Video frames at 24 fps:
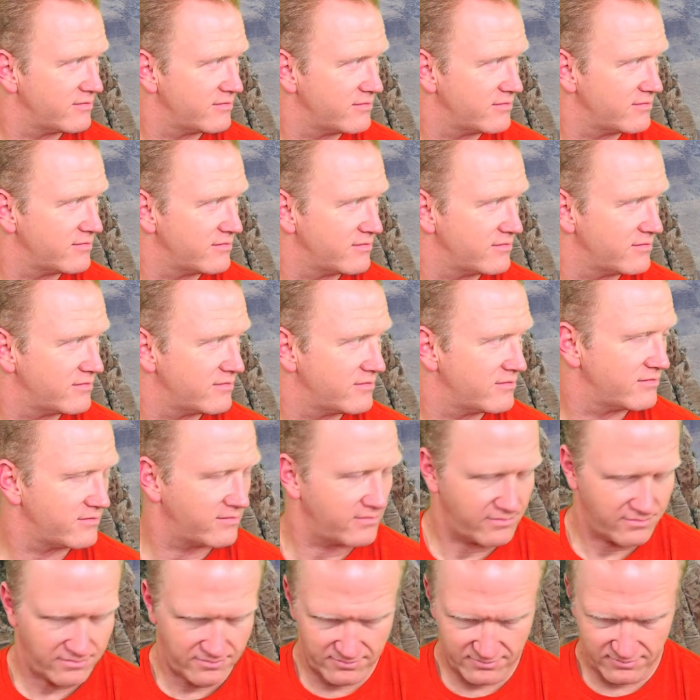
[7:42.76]

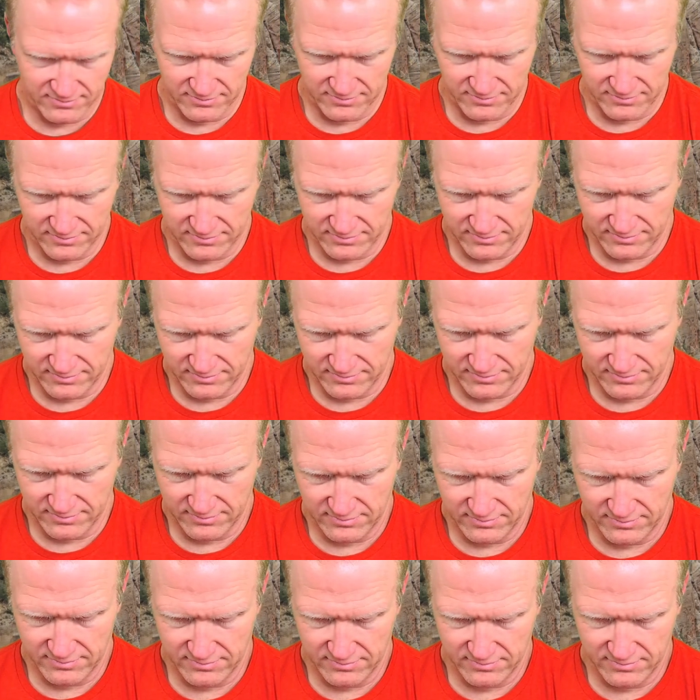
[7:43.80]

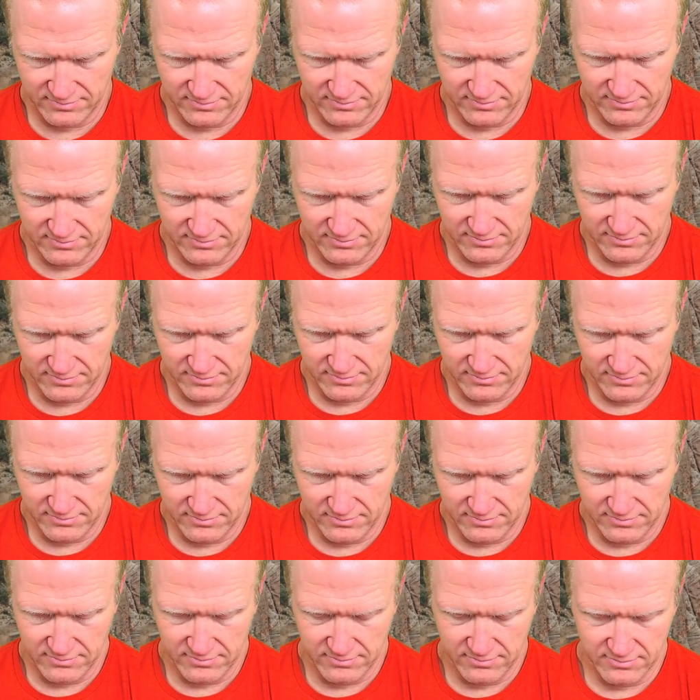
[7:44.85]

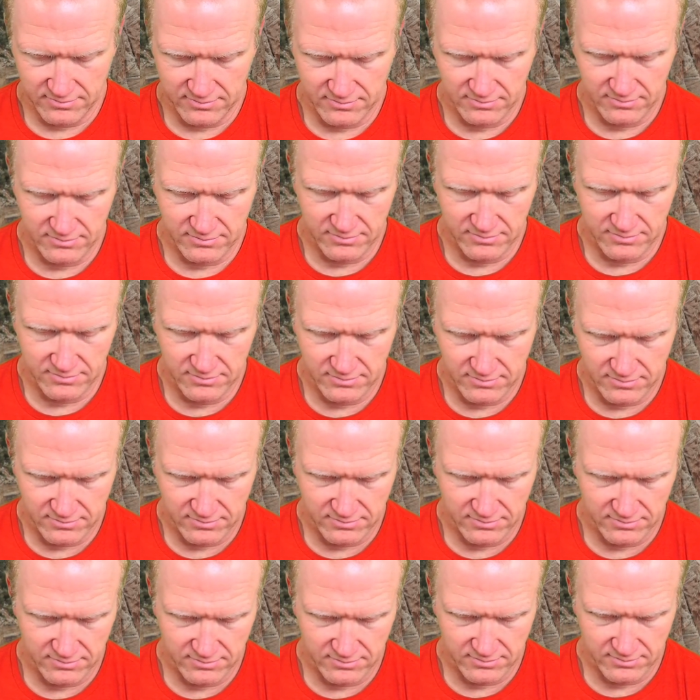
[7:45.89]

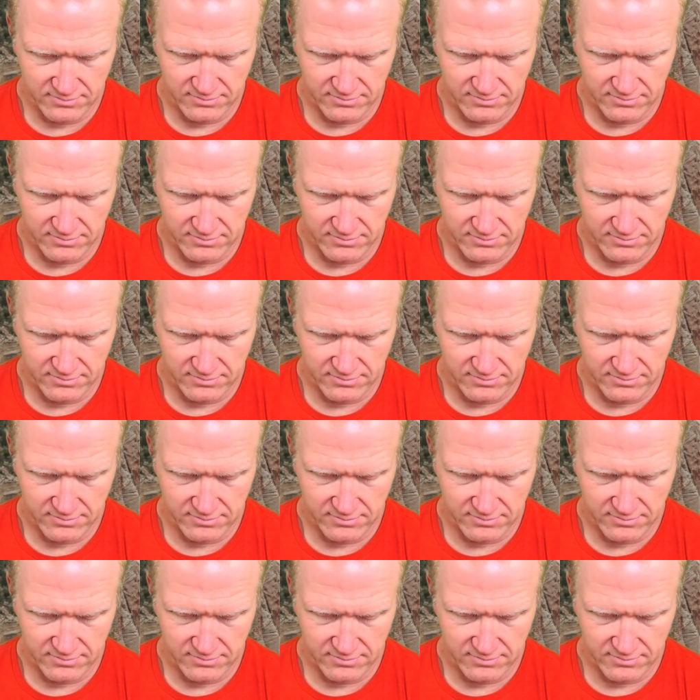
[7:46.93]
(silent)